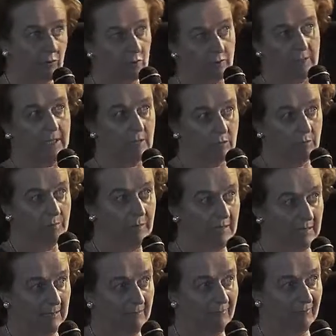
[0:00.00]
And of course, I don't
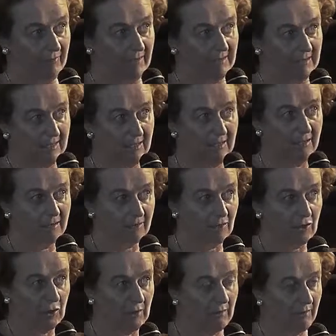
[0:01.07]
believe, as
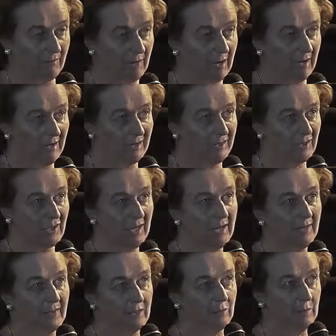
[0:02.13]
Consul General of Ireland,
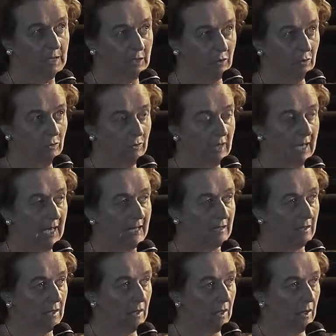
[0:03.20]
that we do
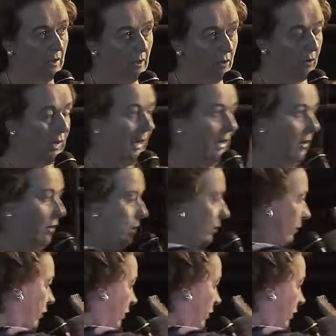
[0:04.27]
that looking